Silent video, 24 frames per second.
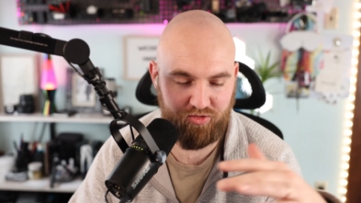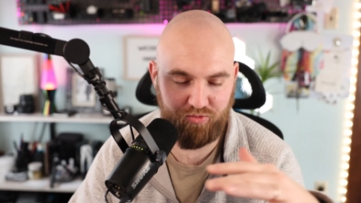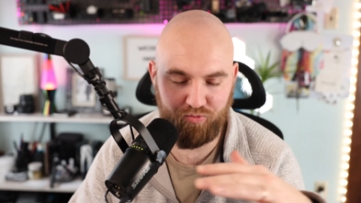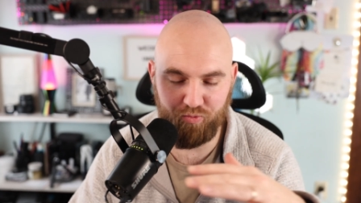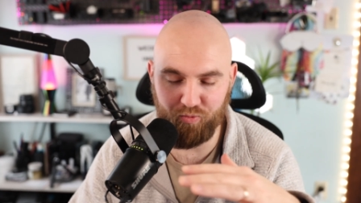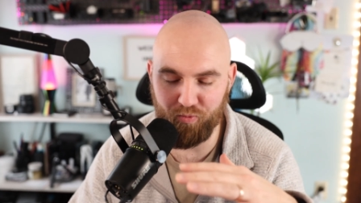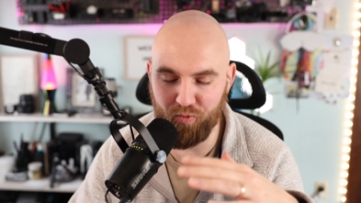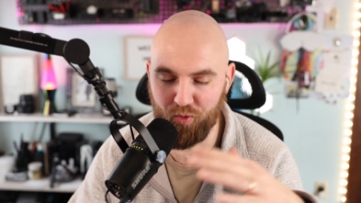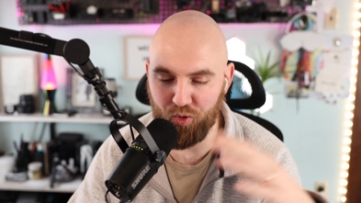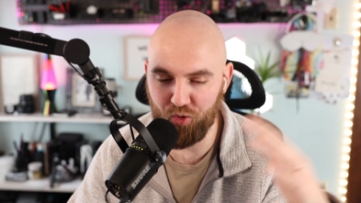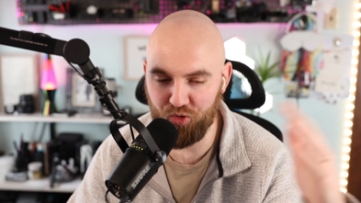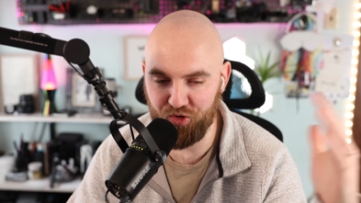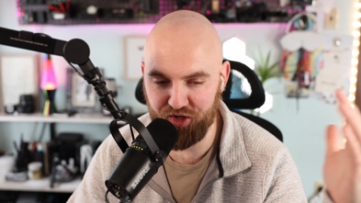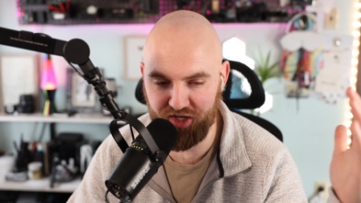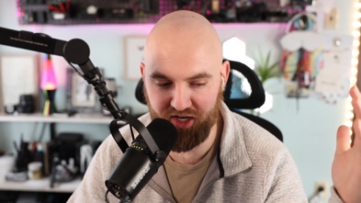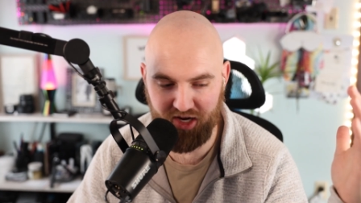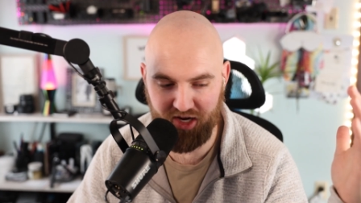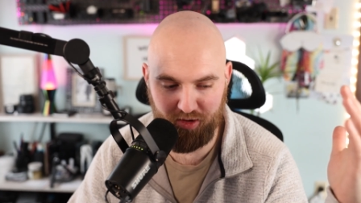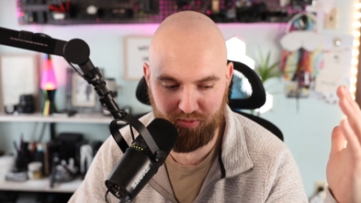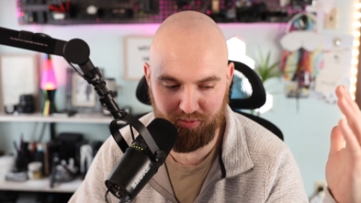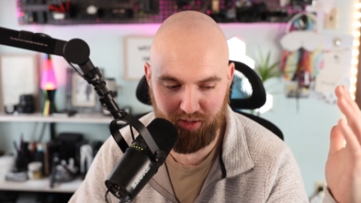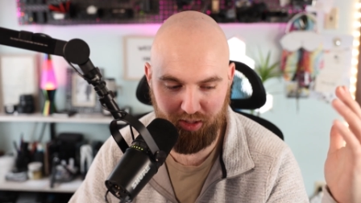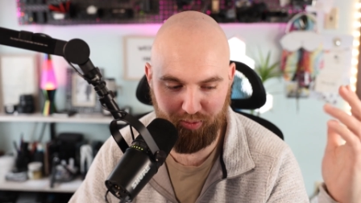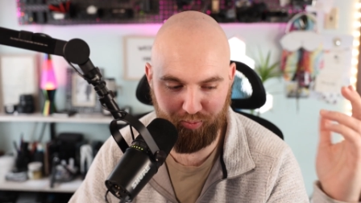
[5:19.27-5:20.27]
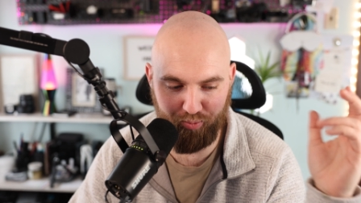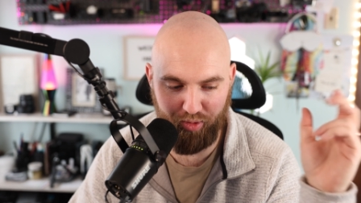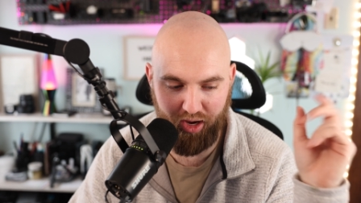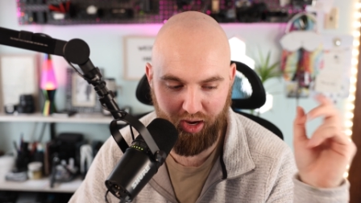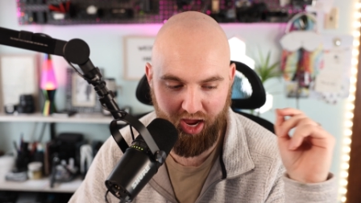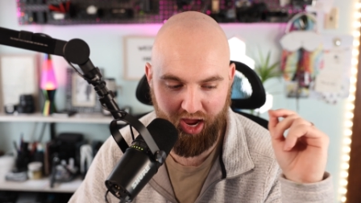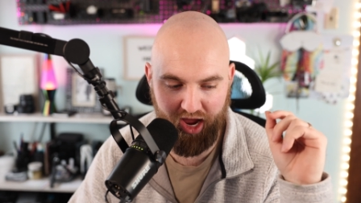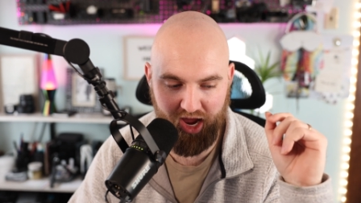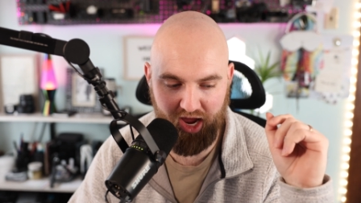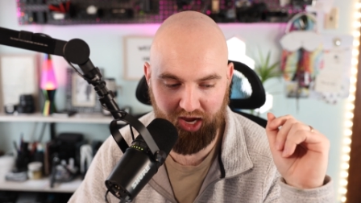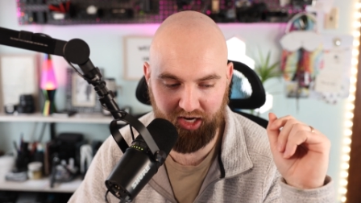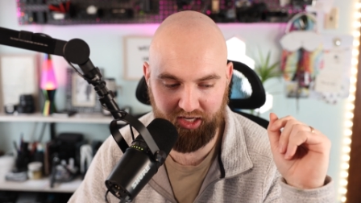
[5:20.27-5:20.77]
rolling out my
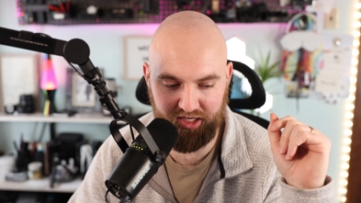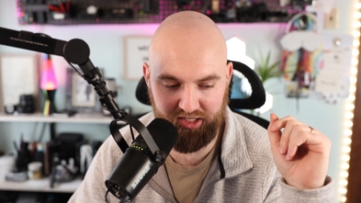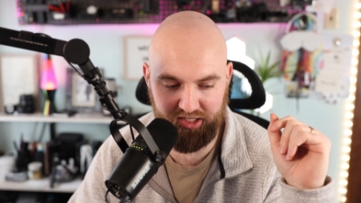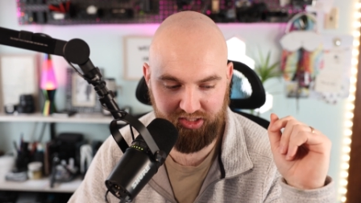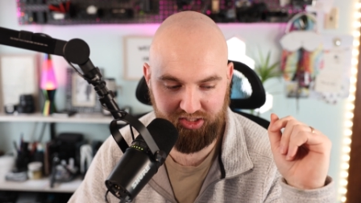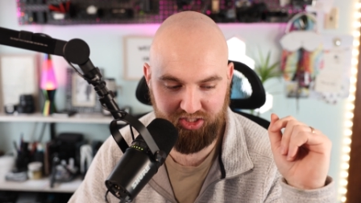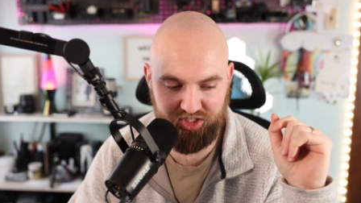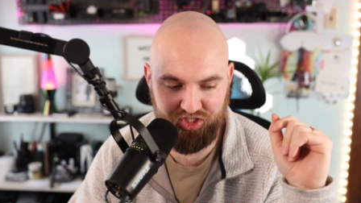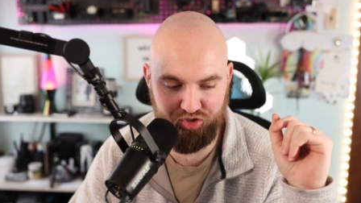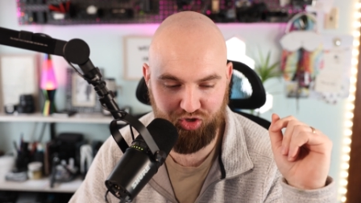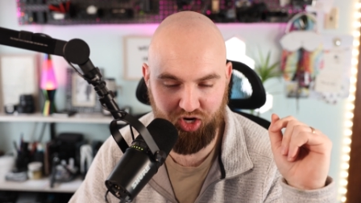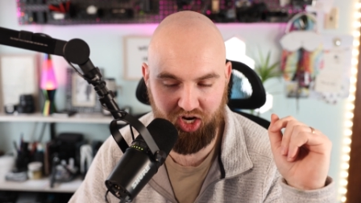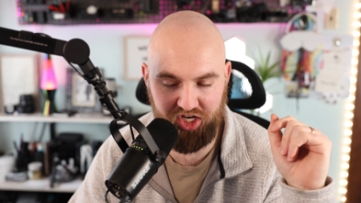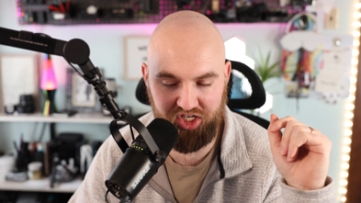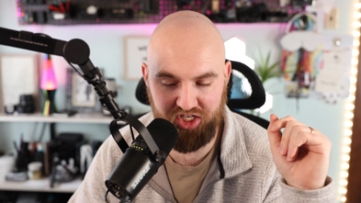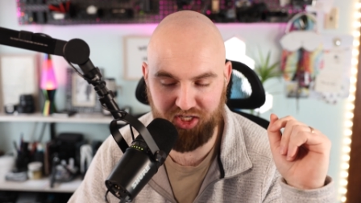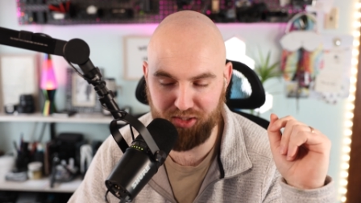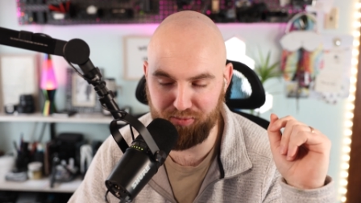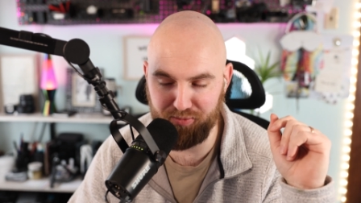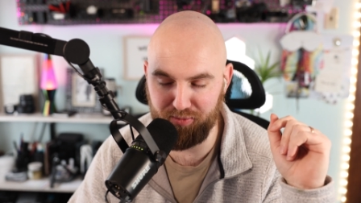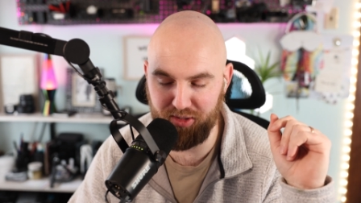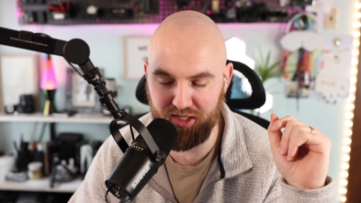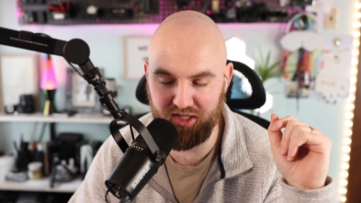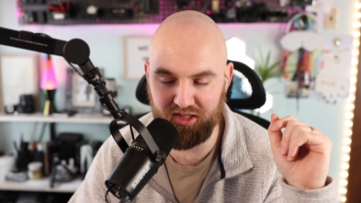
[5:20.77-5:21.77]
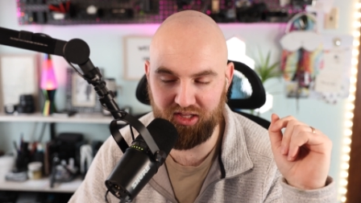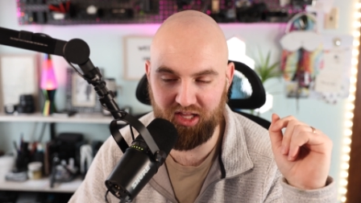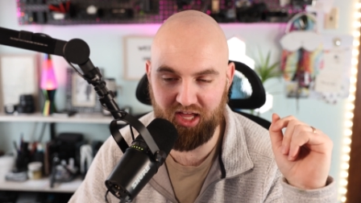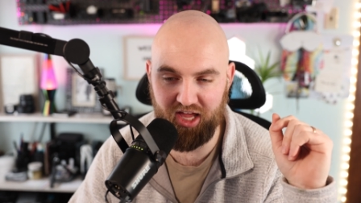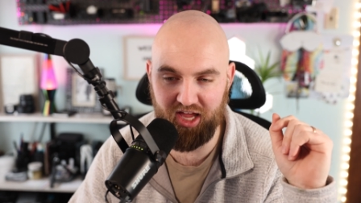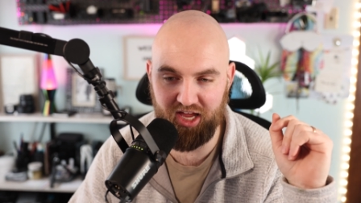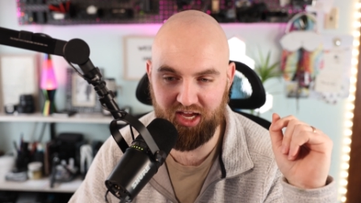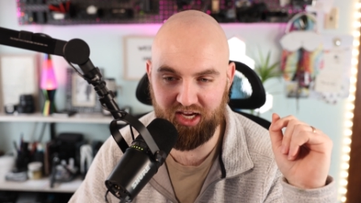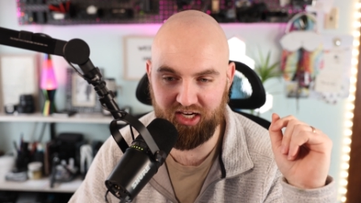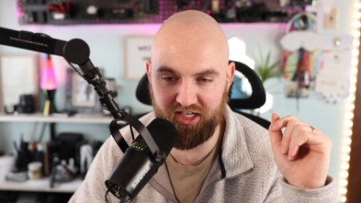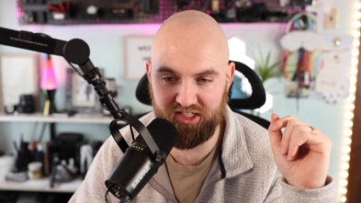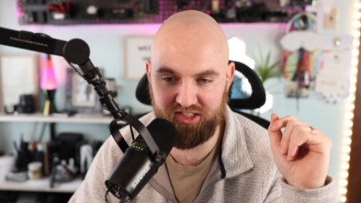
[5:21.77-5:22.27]
back and stretching my
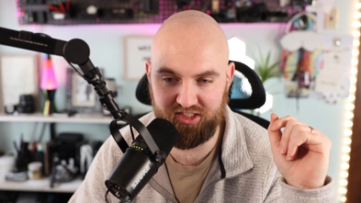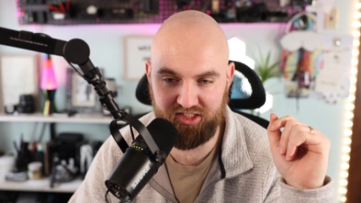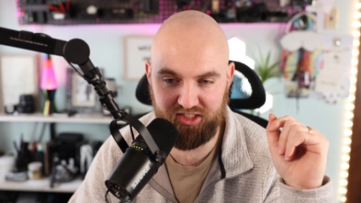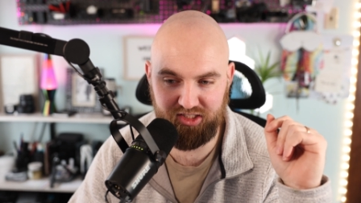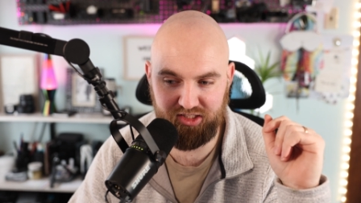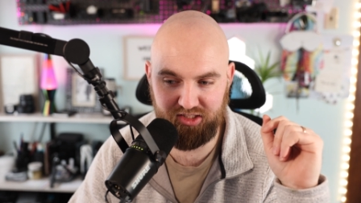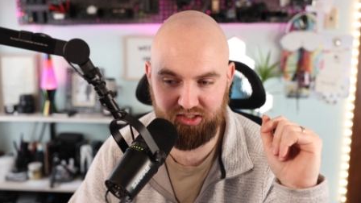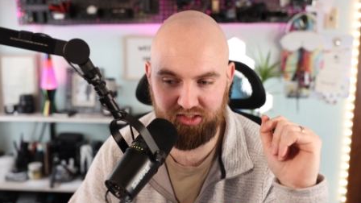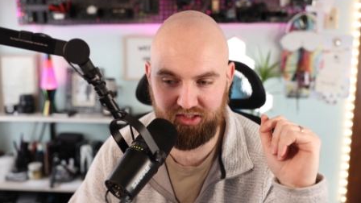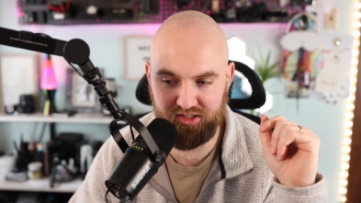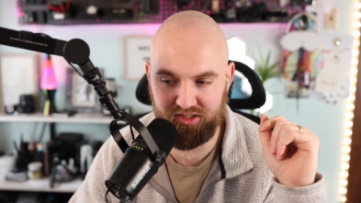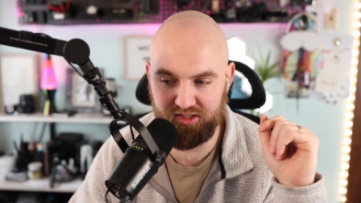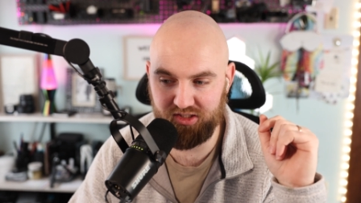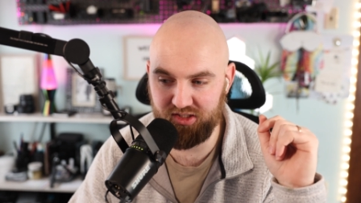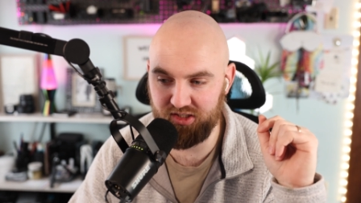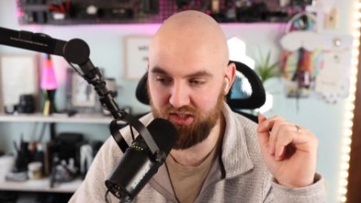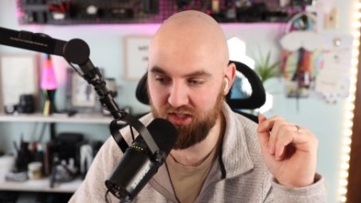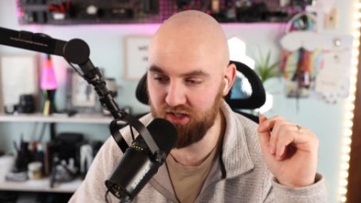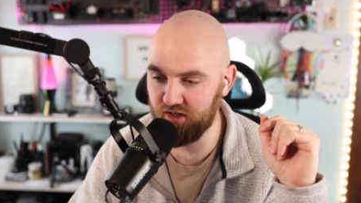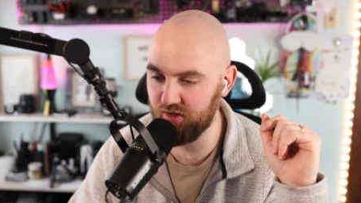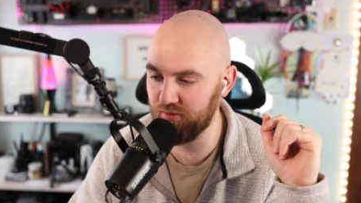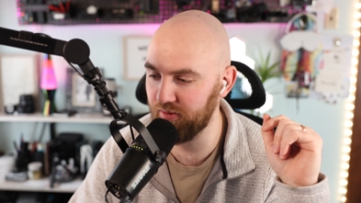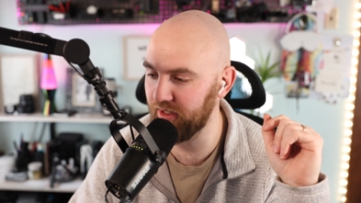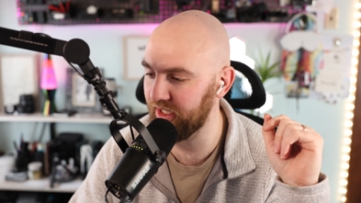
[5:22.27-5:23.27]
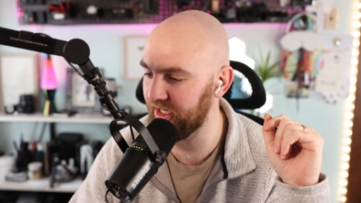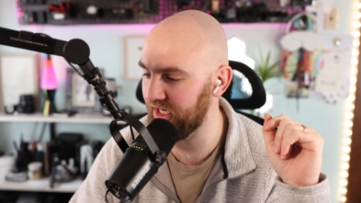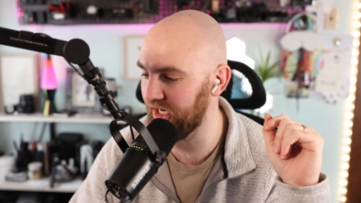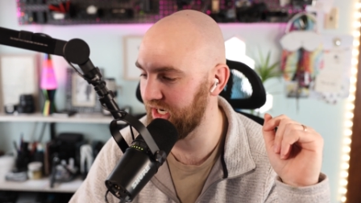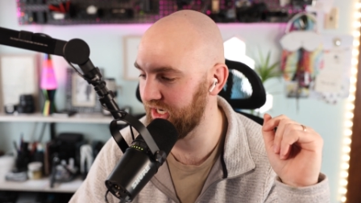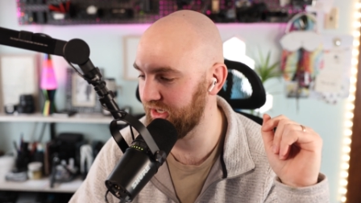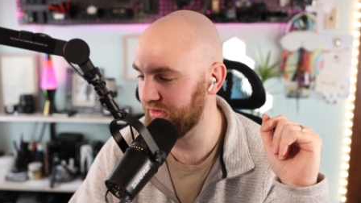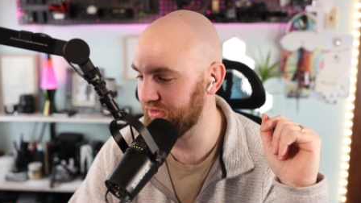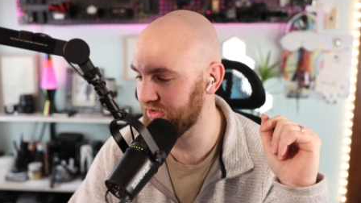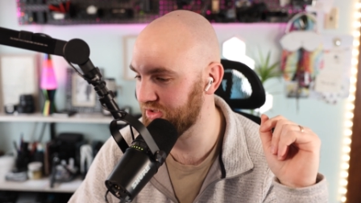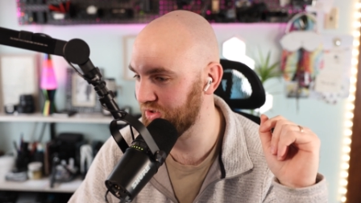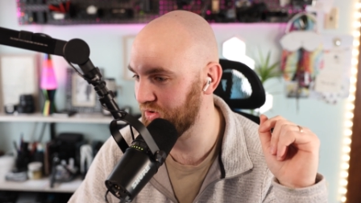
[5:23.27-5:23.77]
legs and oh my god,
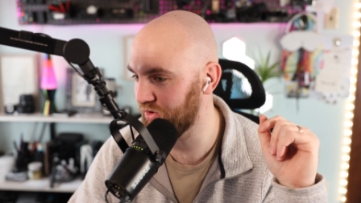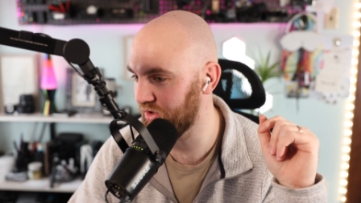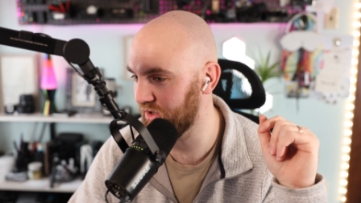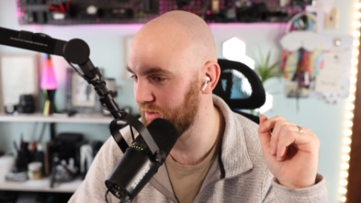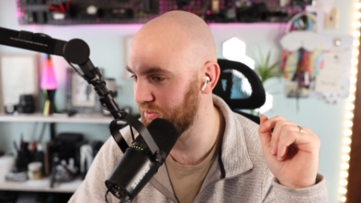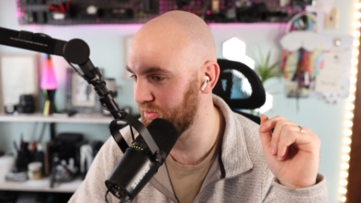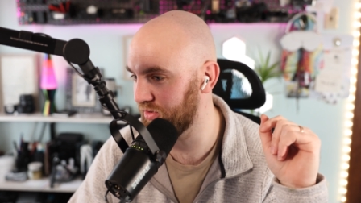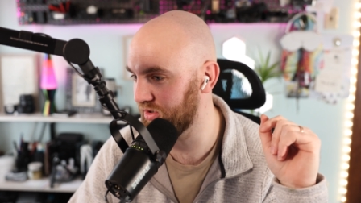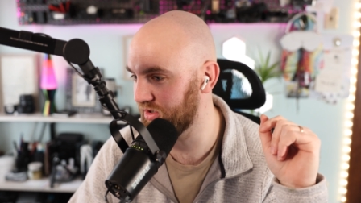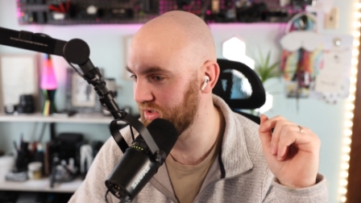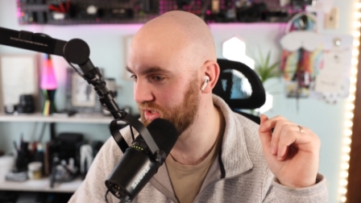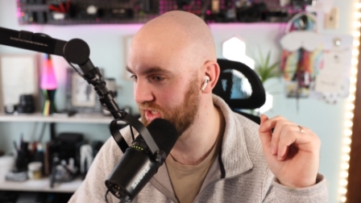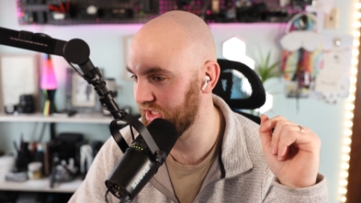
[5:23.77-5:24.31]
it was mm. horrible.